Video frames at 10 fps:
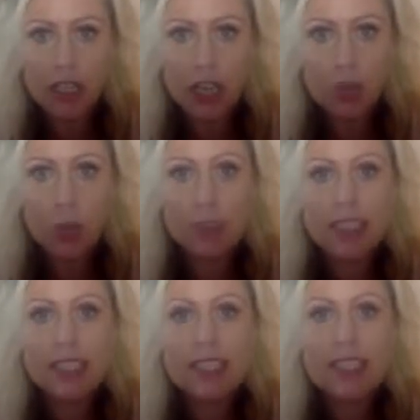
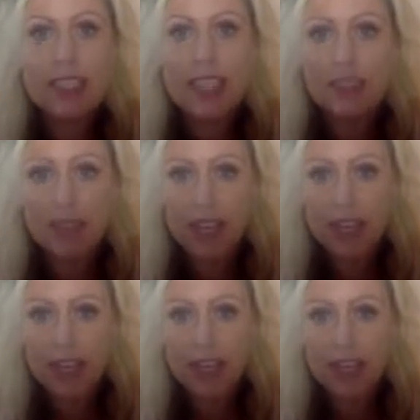Receiving
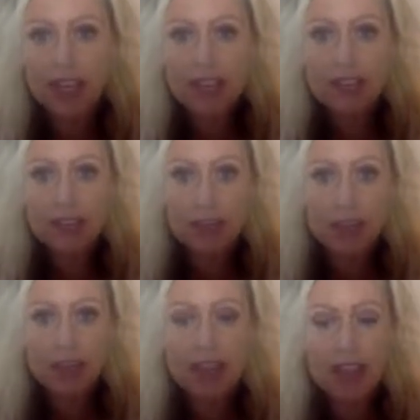something
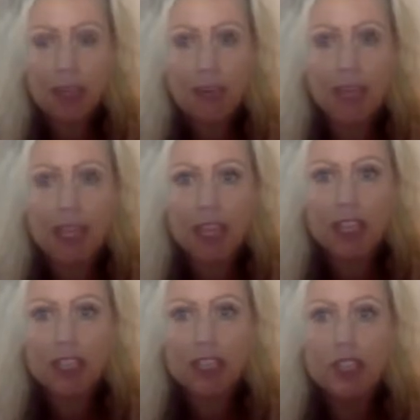that a man
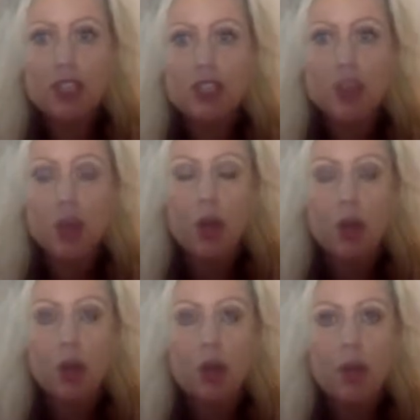
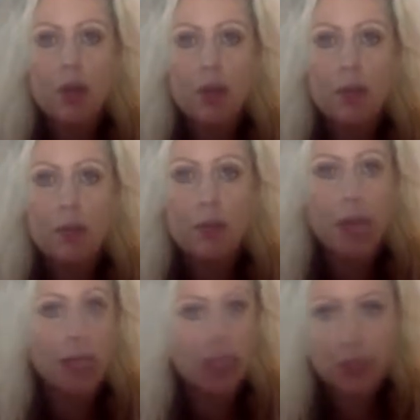so
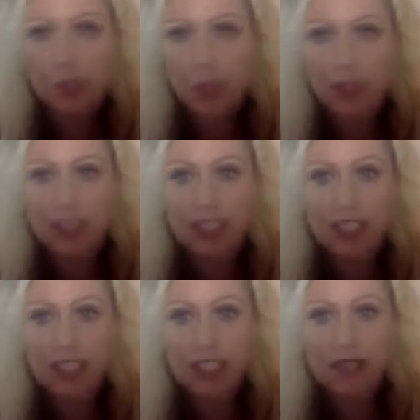much wants to
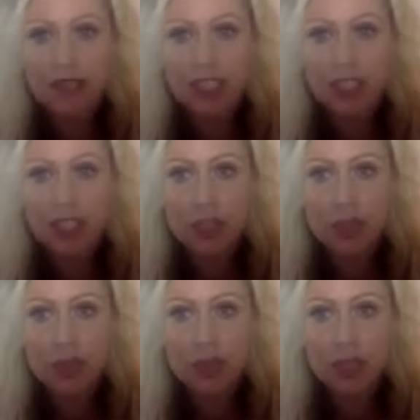give to you
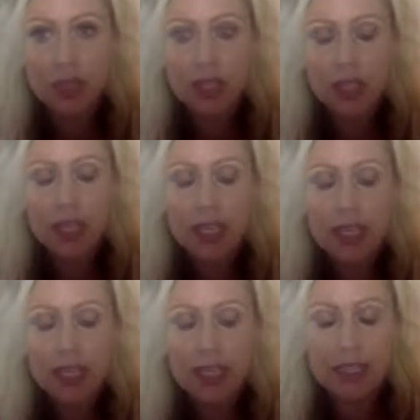
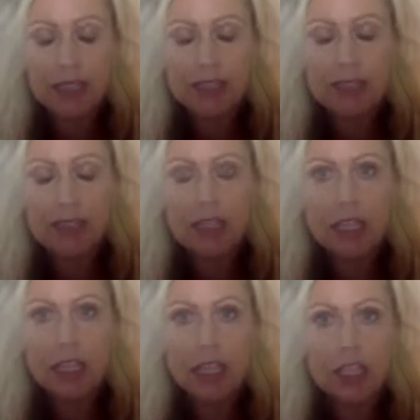is
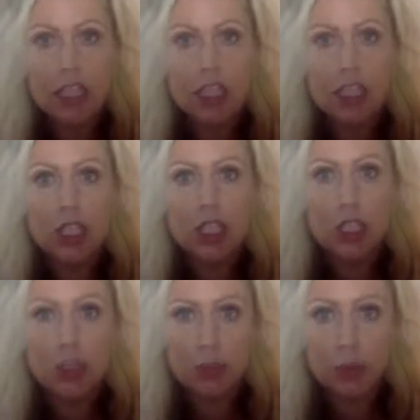
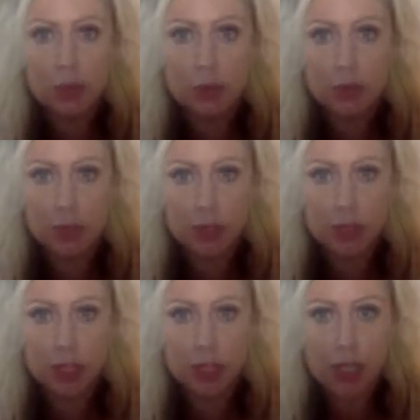
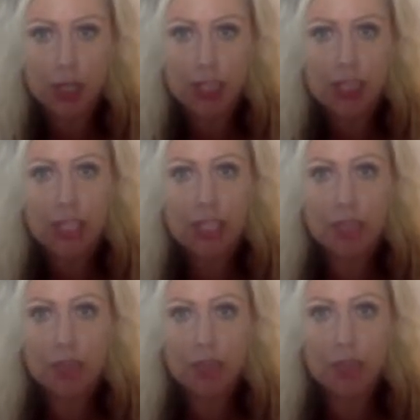huge. He
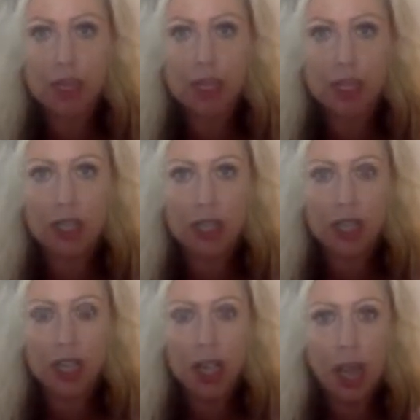will
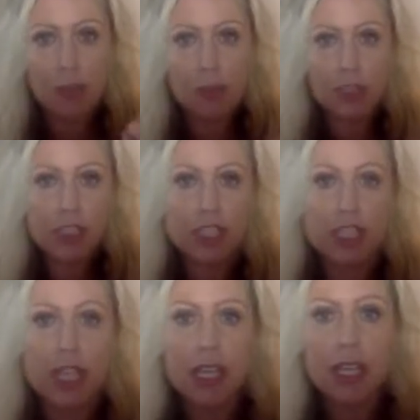
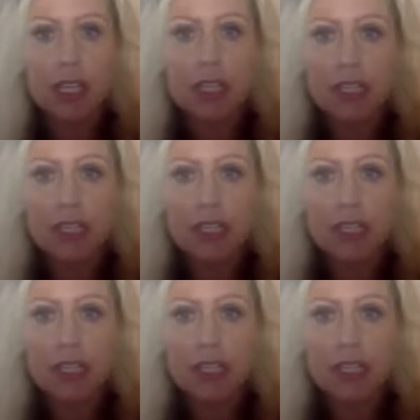appreciate it.